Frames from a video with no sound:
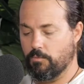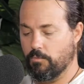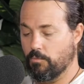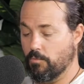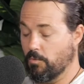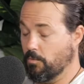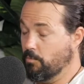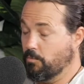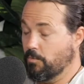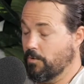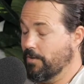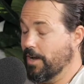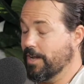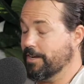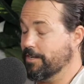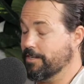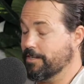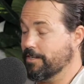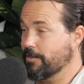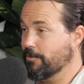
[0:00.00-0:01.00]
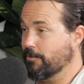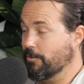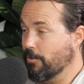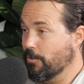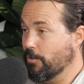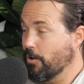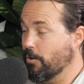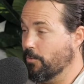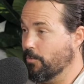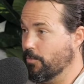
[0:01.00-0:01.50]
Well, we've had to deal a
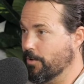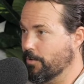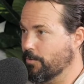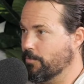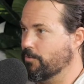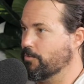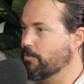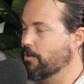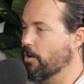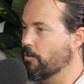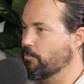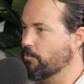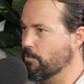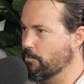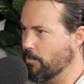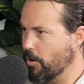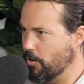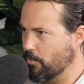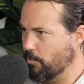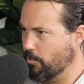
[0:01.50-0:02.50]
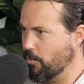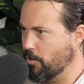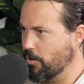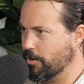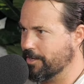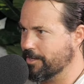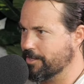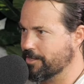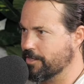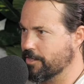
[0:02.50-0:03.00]
lot with, remote
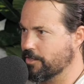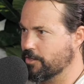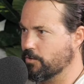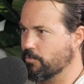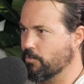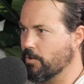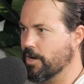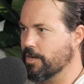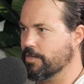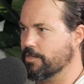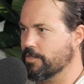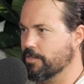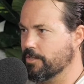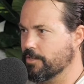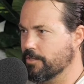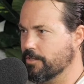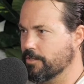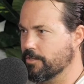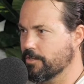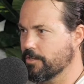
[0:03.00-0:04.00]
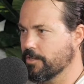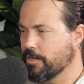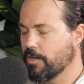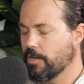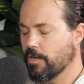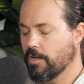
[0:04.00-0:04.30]
working situations.